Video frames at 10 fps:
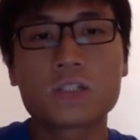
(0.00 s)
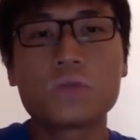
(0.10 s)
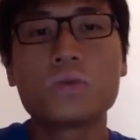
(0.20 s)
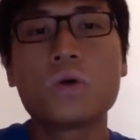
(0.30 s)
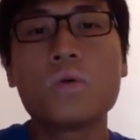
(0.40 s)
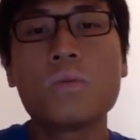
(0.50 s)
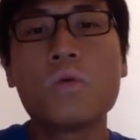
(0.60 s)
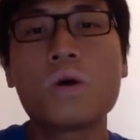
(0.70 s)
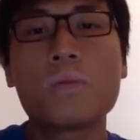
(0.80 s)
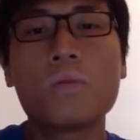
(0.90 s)
you know
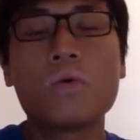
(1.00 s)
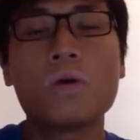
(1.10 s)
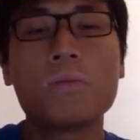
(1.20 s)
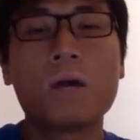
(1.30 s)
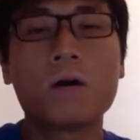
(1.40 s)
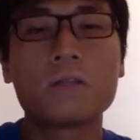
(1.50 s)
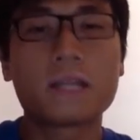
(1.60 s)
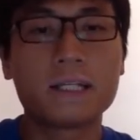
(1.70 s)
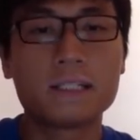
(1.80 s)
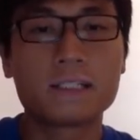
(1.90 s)
more and more about
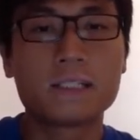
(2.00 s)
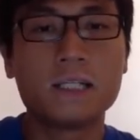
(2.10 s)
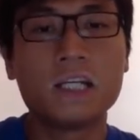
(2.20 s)
tennis,